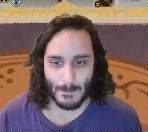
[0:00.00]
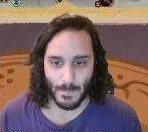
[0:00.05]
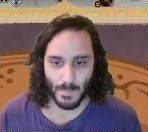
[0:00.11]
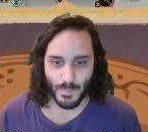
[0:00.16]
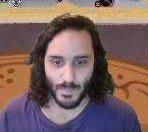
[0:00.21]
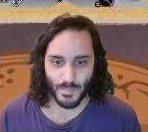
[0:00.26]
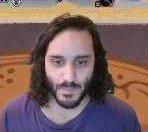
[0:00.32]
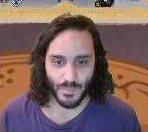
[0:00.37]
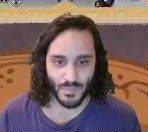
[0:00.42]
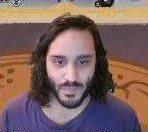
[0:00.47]

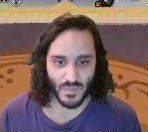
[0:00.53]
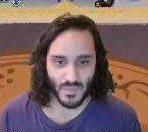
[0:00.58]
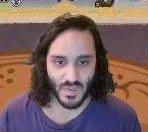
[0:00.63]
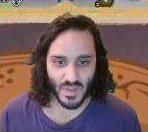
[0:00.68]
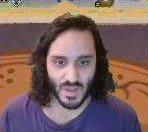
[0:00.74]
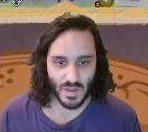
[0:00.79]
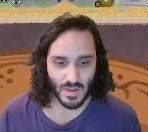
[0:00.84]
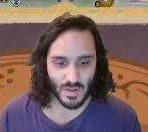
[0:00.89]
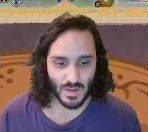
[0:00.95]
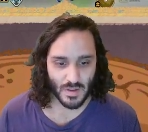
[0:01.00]

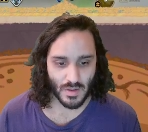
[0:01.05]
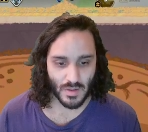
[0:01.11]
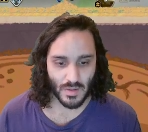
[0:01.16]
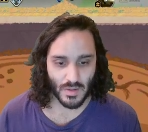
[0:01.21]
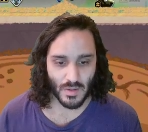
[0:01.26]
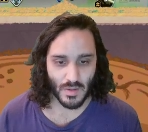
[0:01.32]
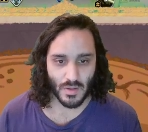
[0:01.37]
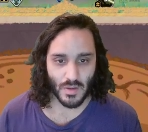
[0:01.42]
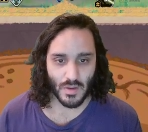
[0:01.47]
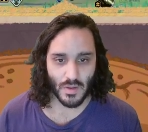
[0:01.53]

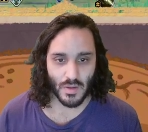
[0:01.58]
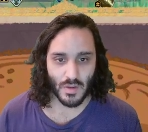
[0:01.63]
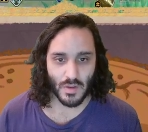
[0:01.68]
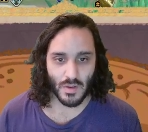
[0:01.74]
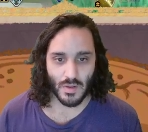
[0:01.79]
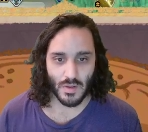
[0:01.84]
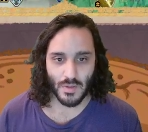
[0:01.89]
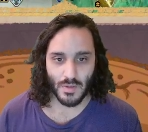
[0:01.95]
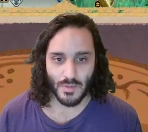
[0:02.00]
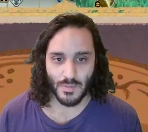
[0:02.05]

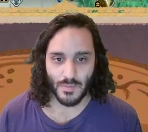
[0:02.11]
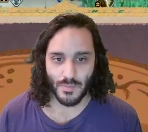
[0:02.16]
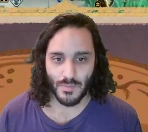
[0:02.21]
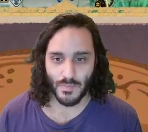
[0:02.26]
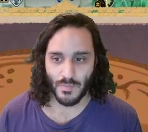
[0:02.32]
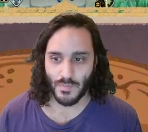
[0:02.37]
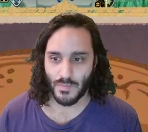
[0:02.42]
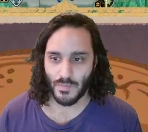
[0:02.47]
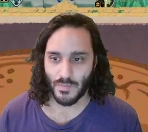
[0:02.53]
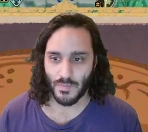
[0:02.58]

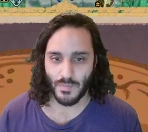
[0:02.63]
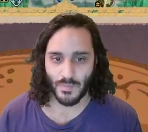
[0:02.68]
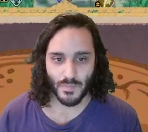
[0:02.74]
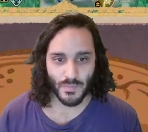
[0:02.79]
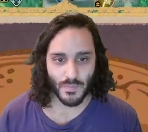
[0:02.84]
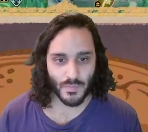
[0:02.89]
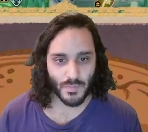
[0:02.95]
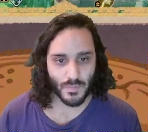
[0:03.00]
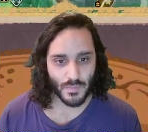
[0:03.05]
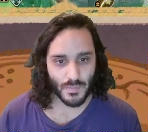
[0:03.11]

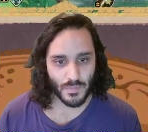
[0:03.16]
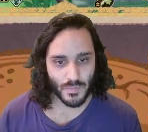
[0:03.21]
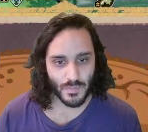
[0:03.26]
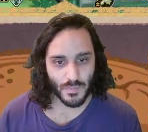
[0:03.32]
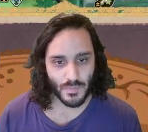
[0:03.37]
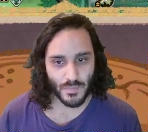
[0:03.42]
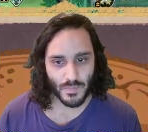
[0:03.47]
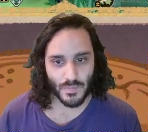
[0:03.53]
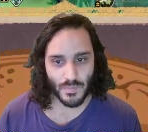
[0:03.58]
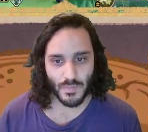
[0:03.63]

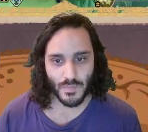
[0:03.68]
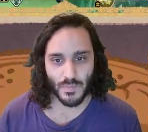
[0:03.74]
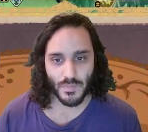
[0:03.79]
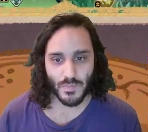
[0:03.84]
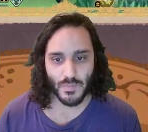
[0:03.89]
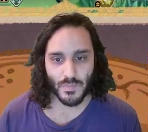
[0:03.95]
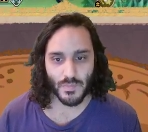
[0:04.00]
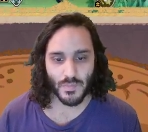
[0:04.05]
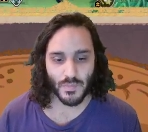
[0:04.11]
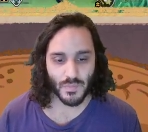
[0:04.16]

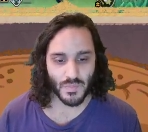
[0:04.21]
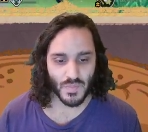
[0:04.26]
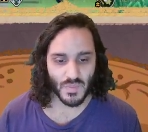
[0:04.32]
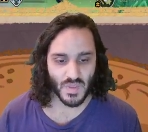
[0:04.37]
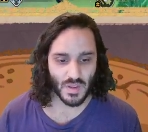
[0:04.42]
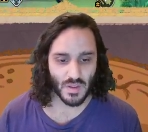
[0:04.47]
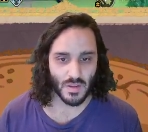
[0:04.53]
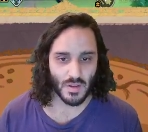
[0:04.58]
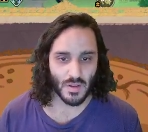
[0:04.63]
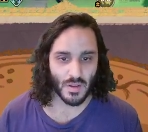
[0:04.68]

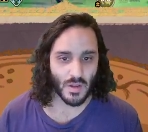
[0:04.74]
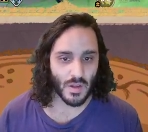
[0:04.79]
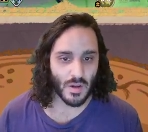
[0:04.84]
(no one is talking)